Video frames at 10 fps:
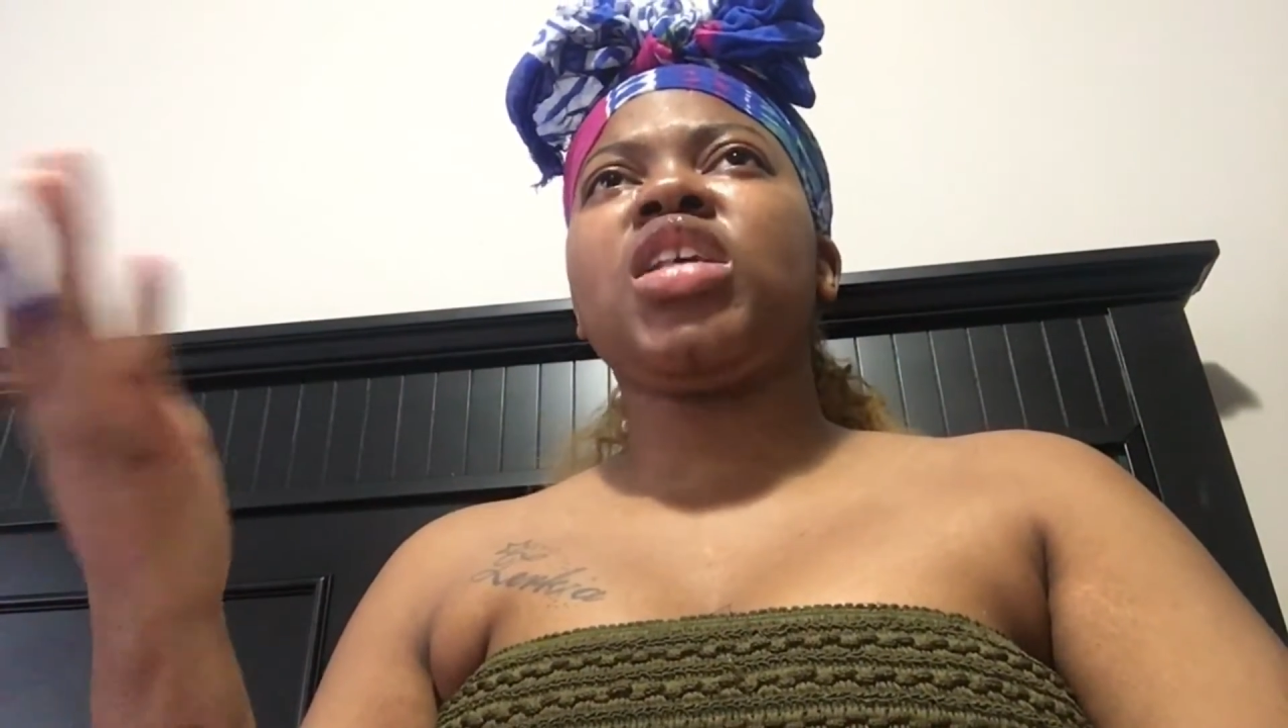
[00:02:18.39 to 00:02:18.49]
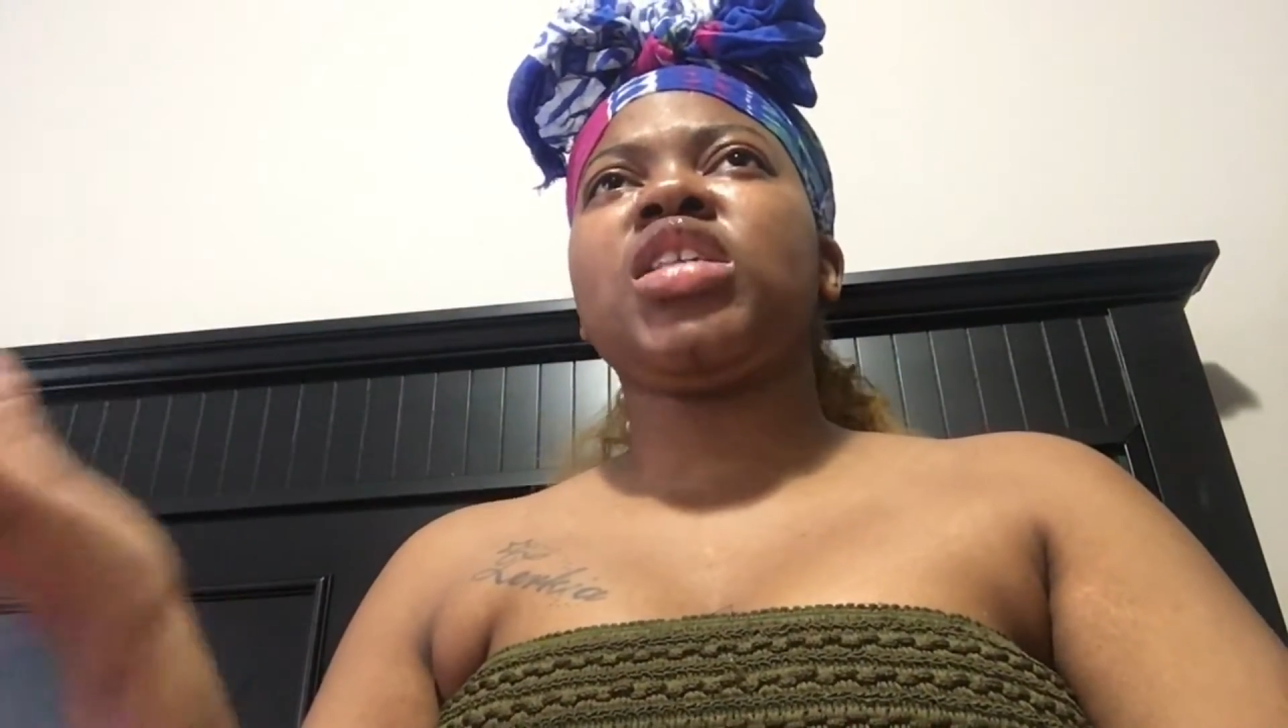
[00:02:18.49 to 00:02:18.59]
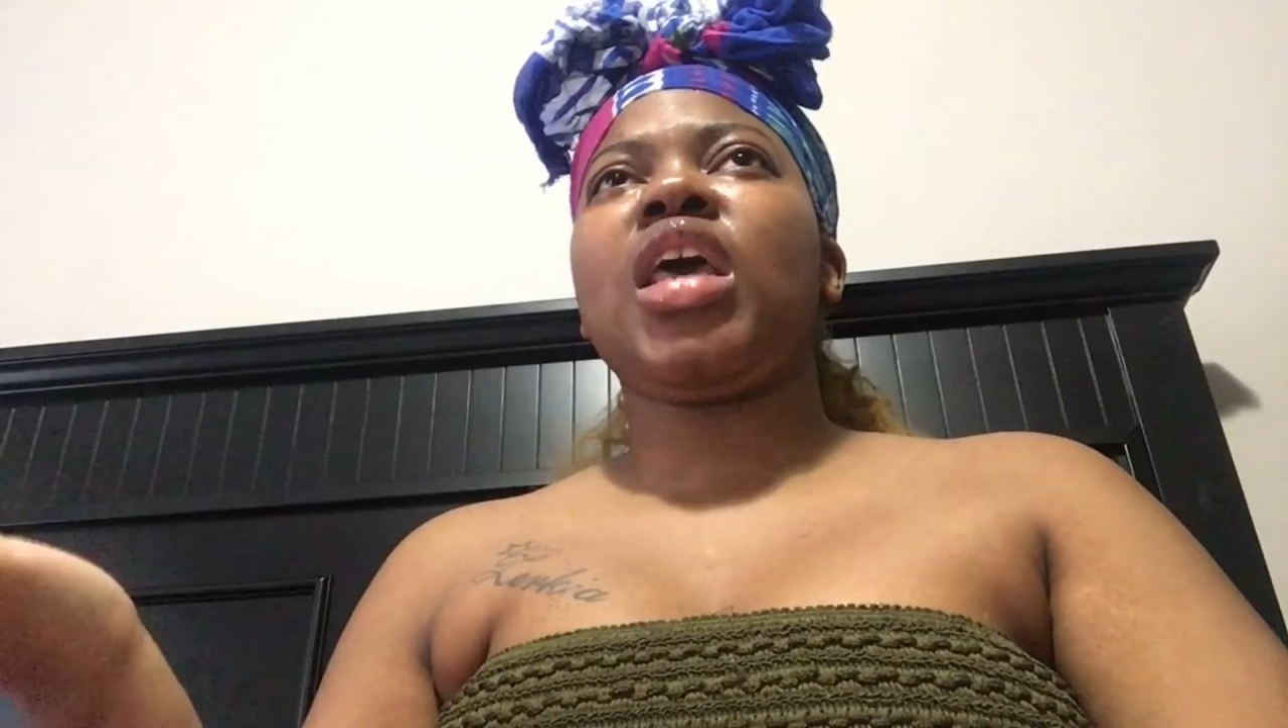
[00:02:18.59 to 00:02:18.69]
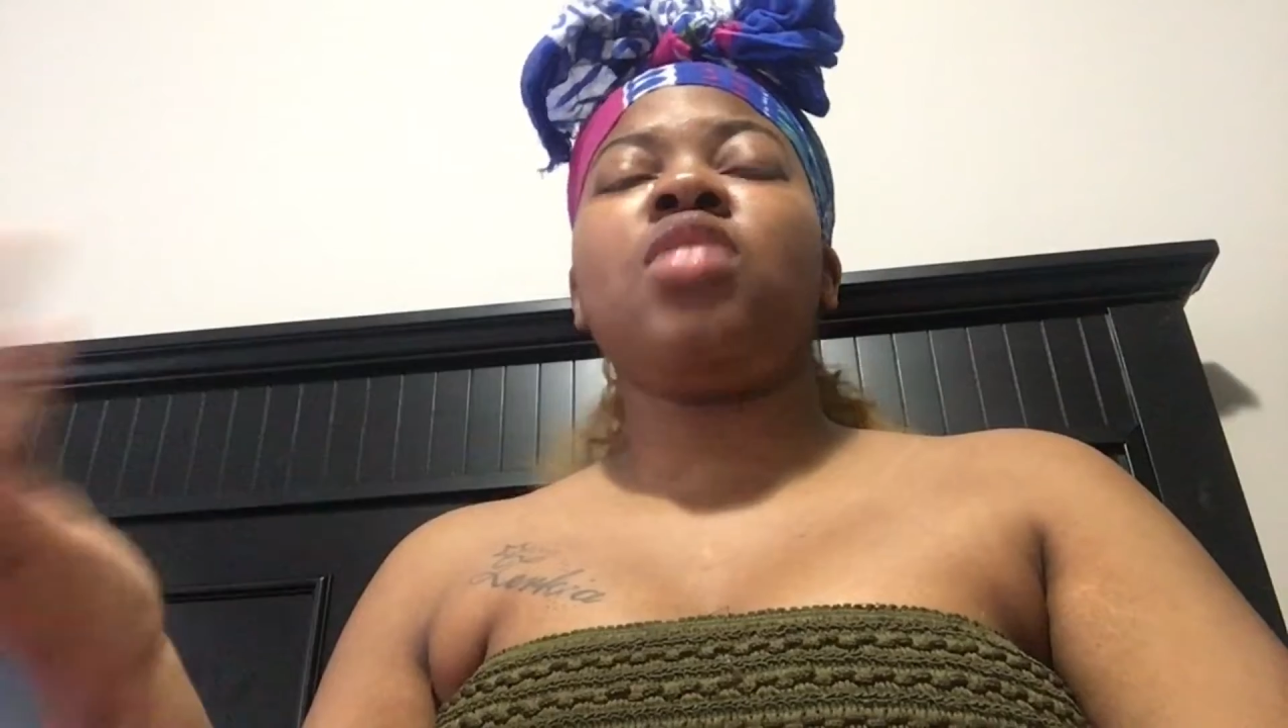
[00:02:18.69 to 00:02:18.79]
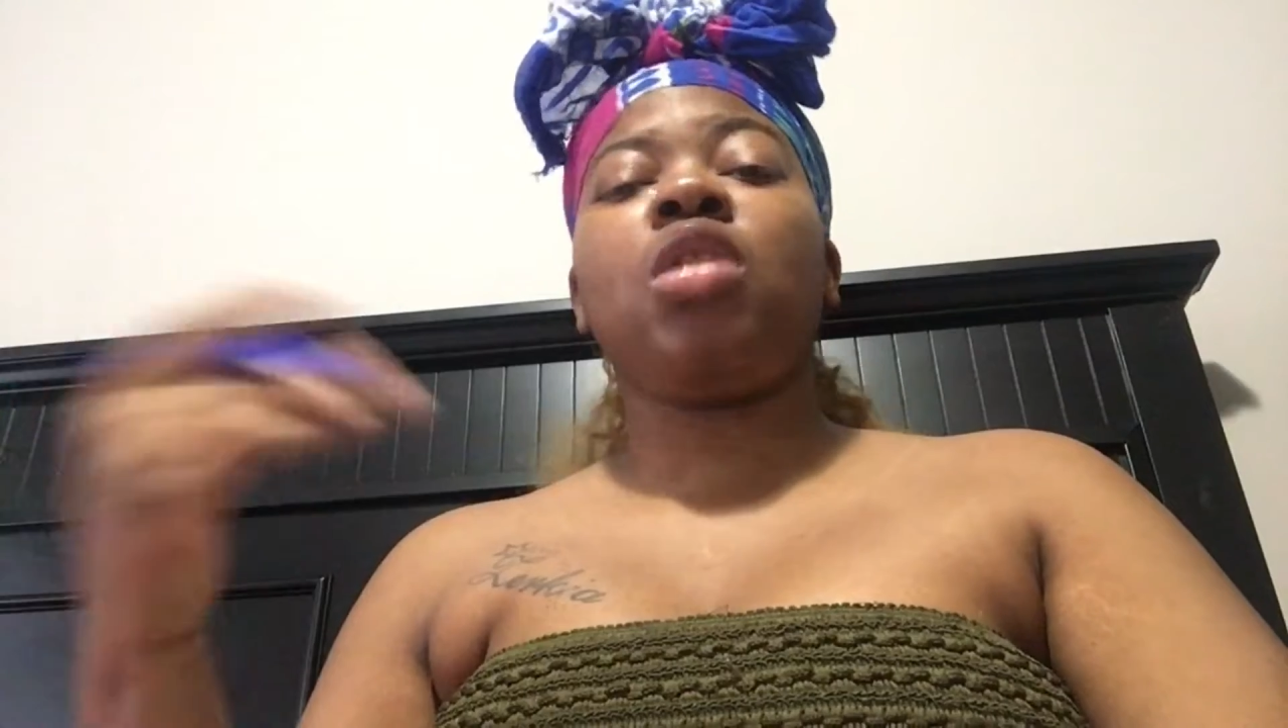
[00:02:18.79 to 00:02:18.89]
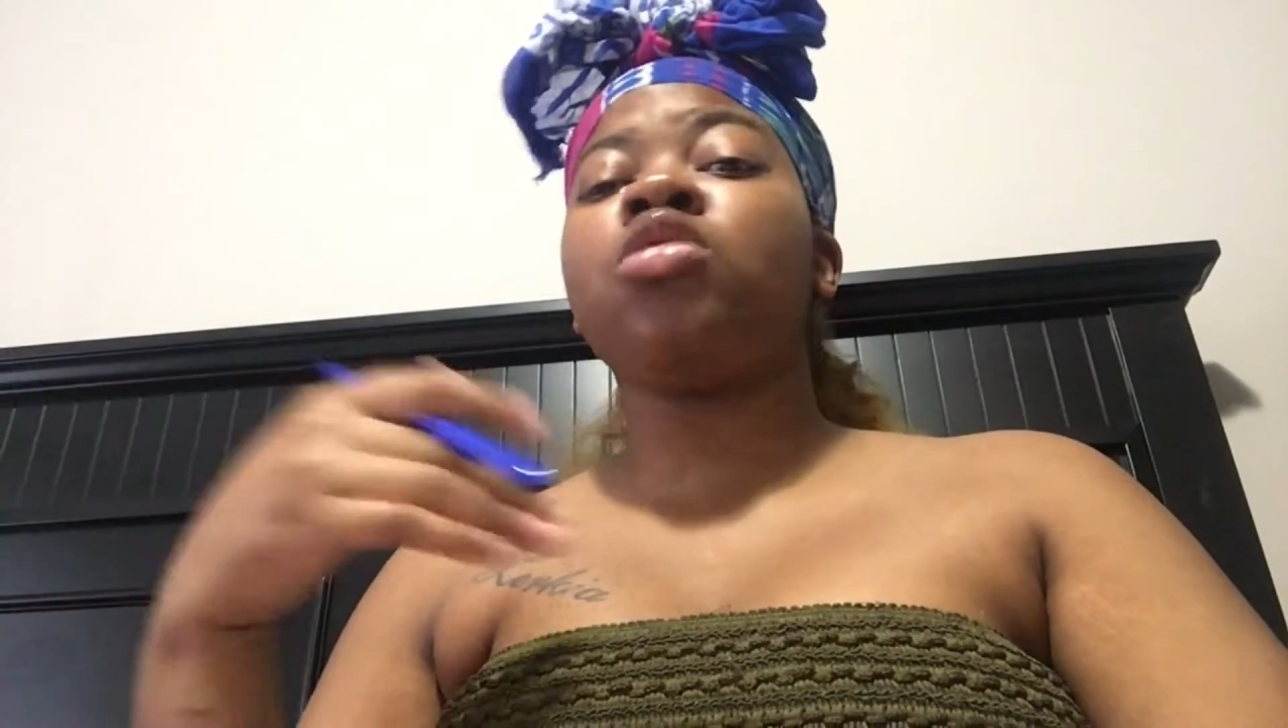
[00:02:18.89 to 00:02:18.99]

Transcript: to say it